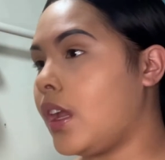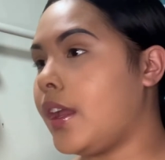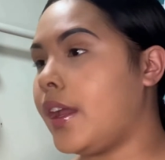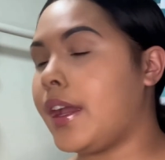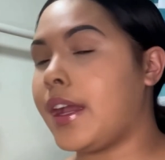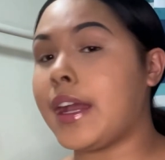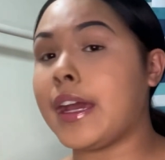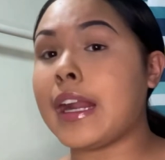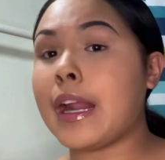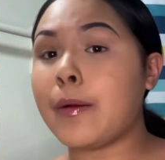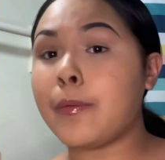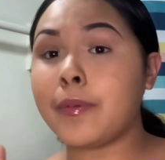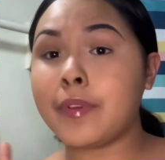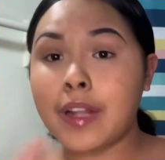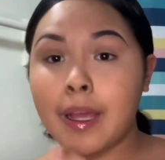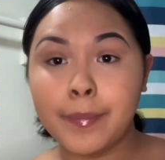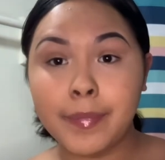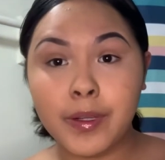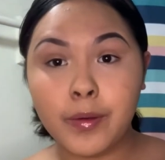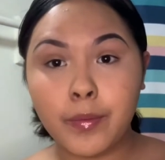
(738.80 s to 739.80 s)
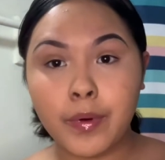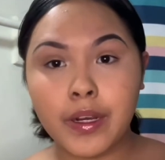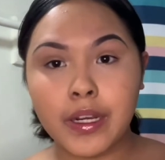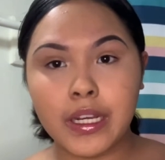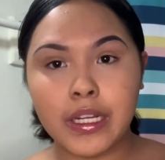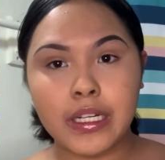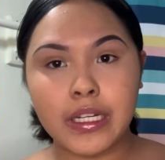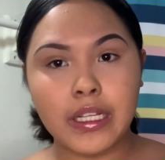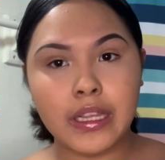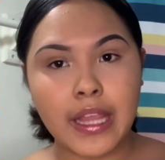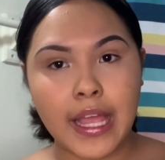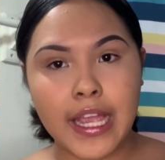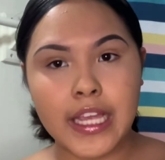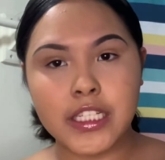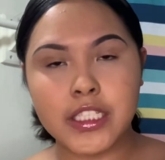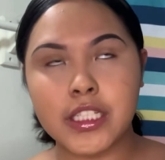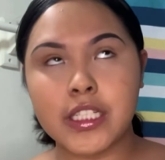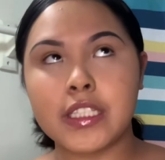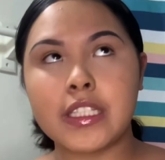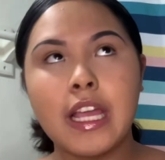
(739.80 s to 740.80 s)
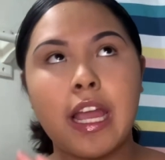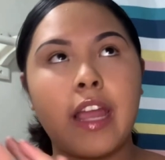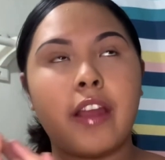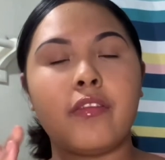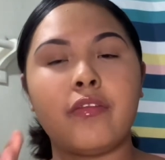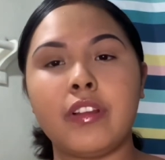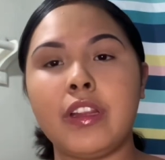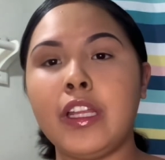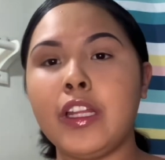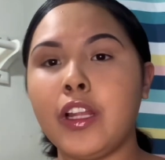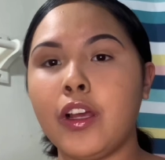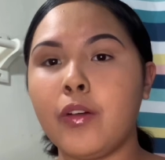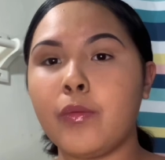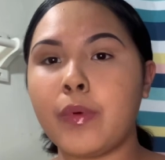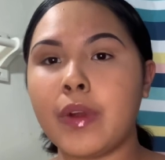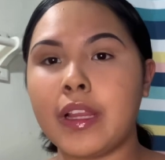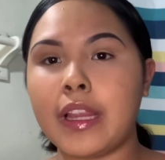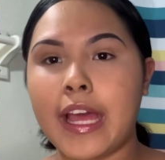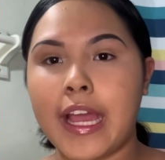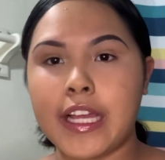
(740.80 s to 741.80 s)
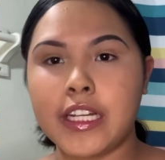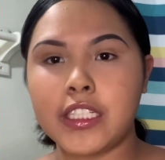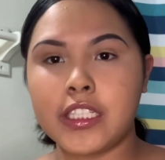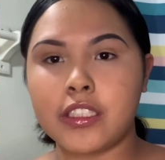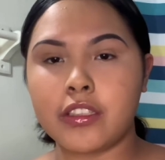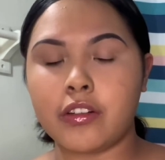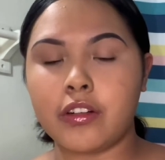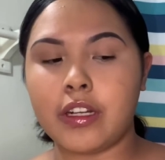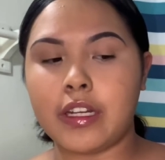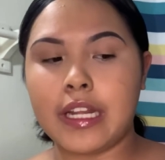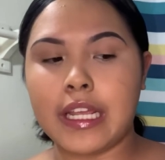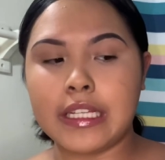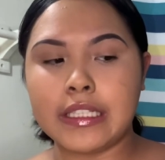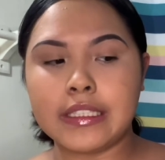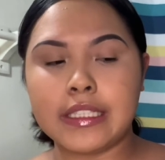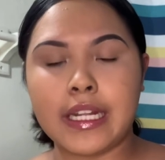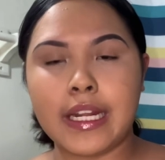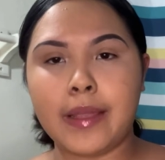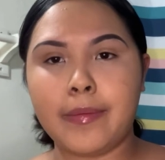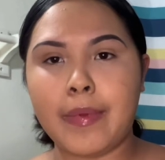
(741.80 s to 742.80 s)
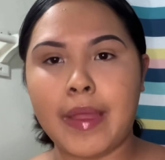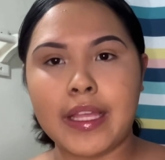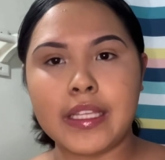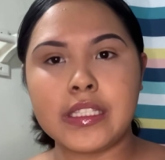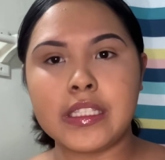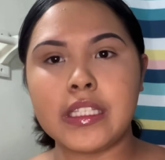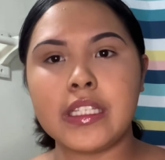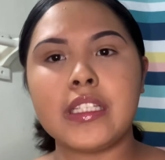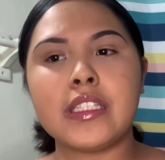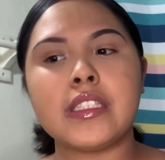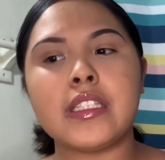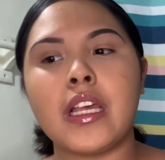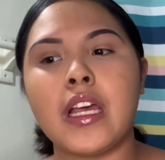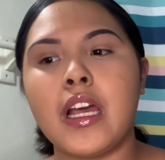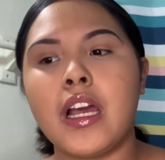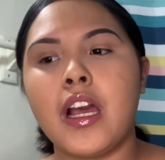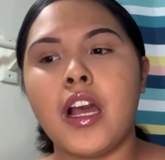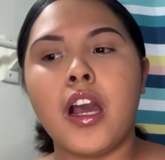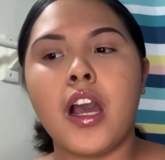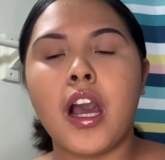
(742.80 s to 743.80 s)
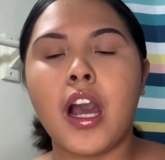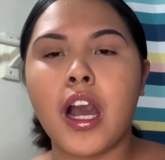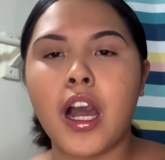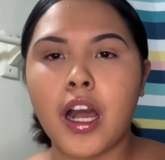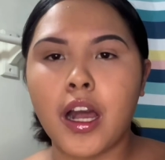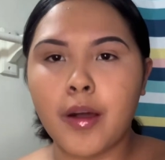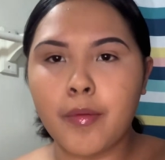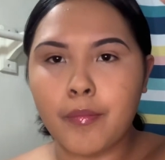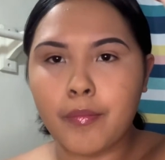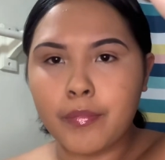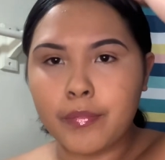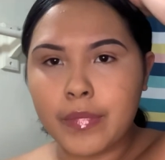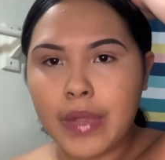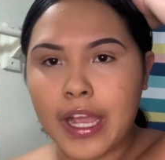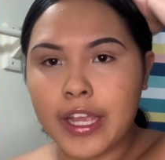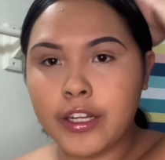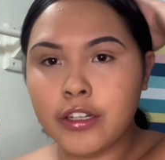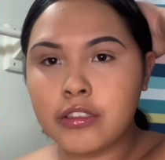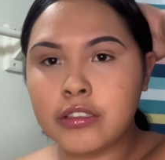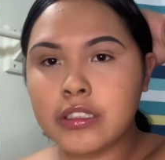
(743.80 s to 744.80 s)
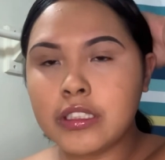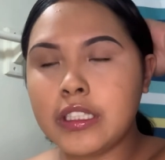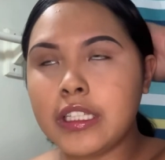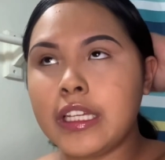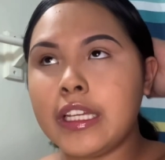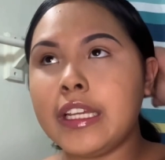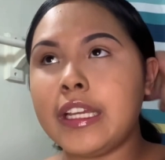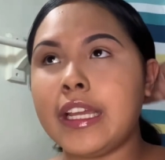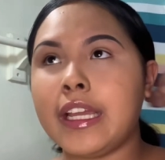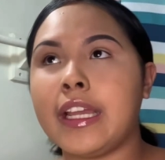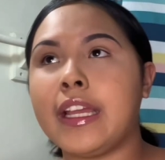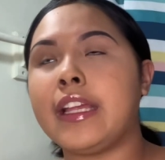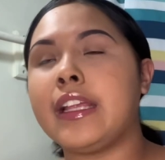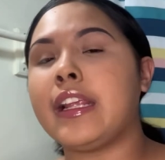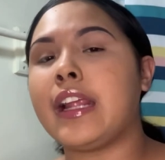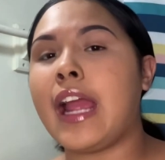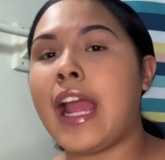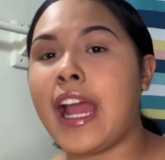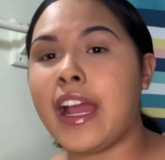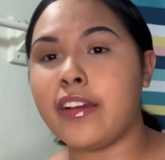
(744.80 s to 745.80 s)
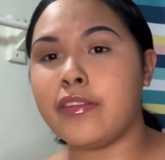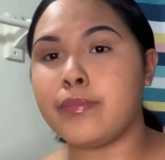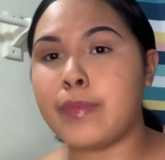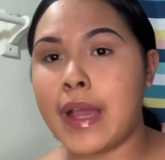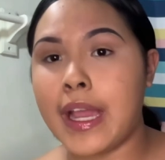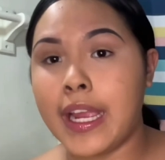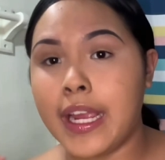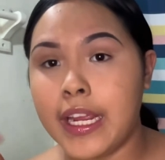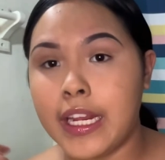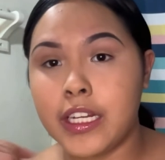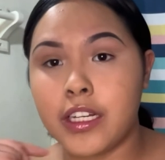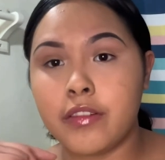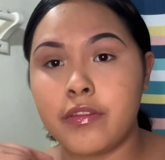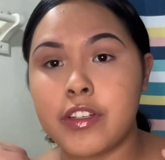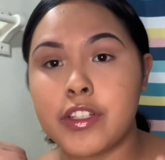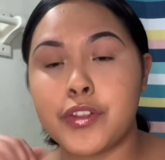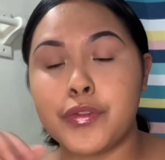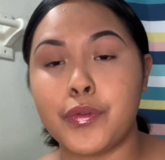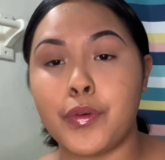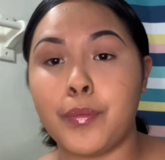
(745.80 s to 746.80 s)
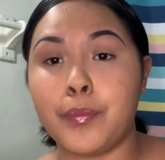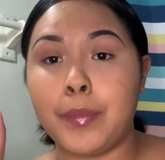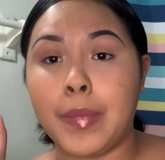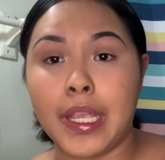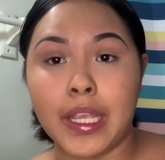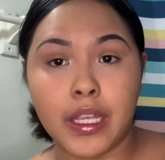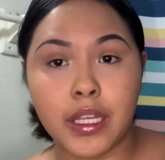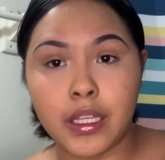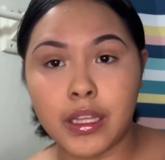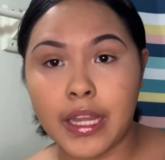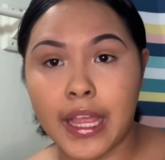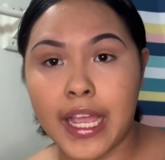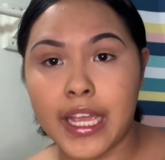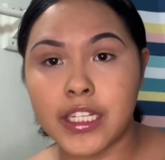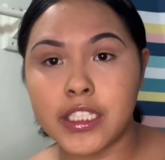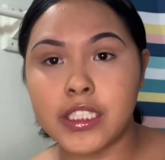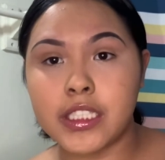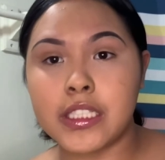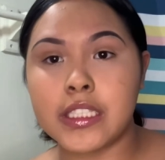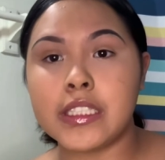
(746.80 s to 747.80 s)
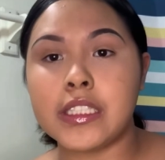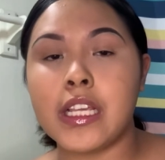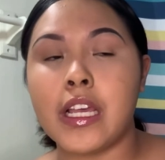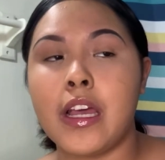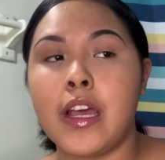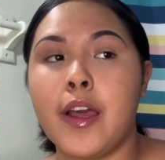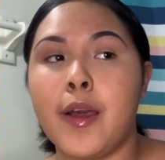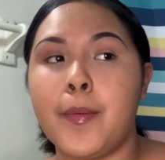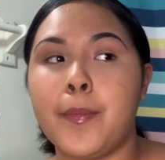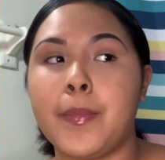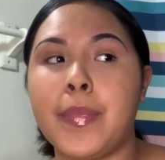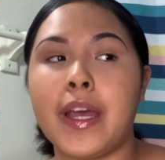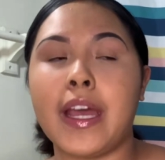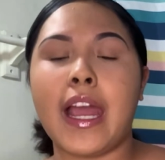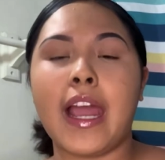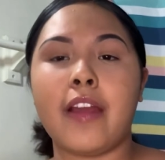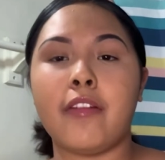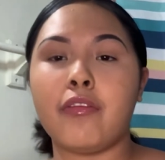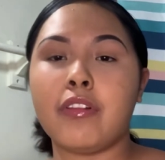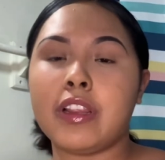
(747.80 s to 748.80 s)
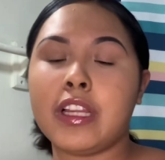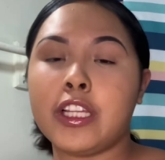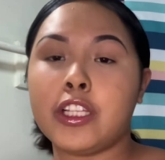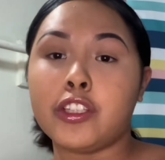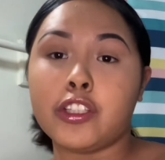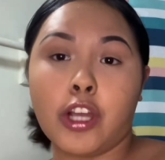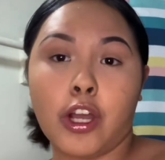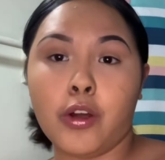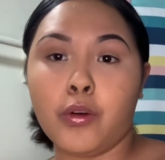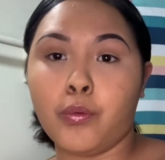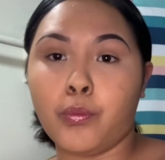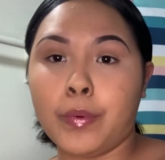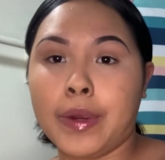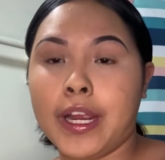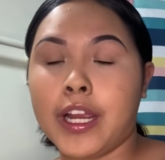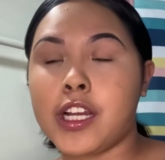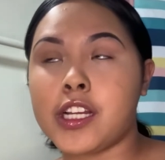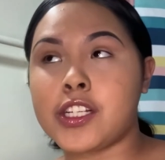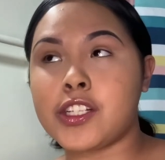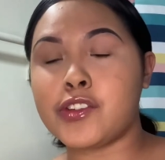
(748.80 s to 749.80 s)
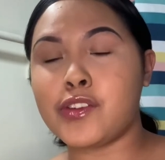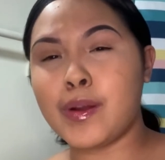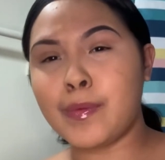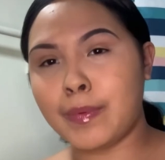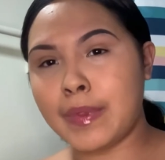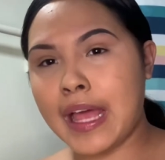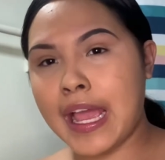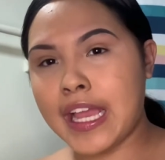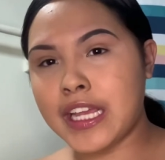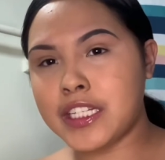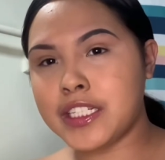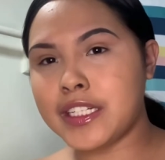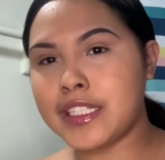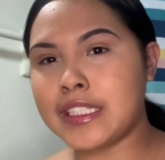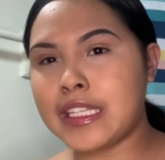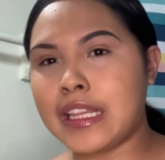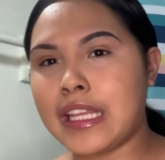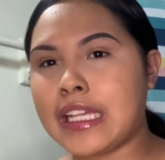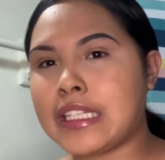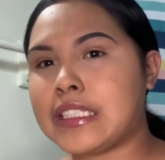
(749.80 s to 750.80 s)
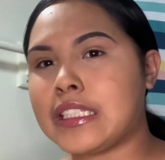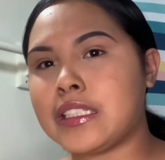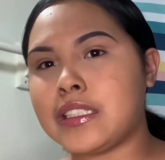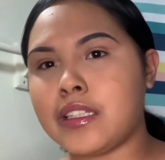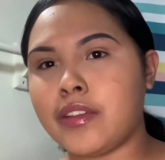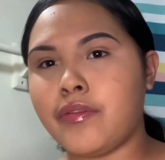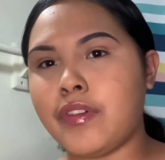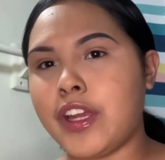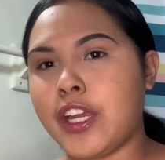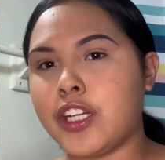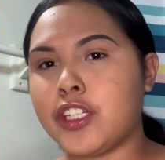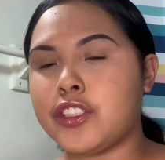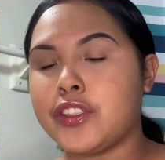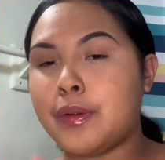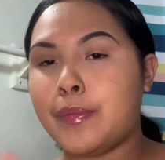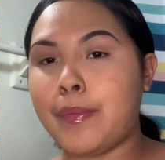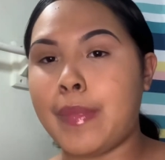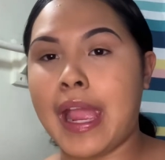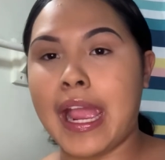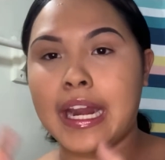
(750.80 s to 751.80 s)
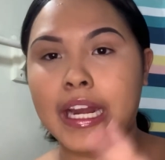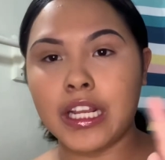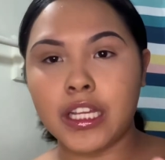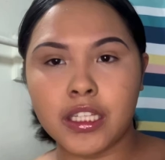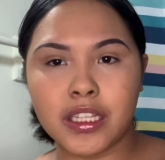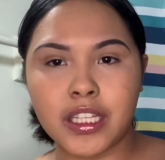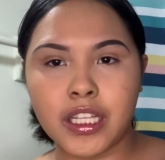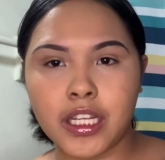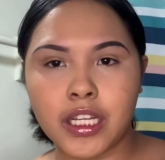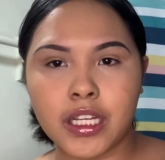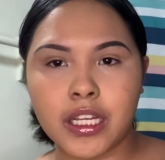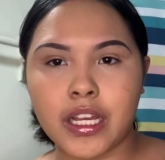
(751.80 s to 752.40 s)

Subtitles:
And I will not be wearing any lashes. I really don't wear lashes on a day-to-day basis. I usually have my individual mink lashes, but I really don't wear strip lashes unless it's a very dramatic look.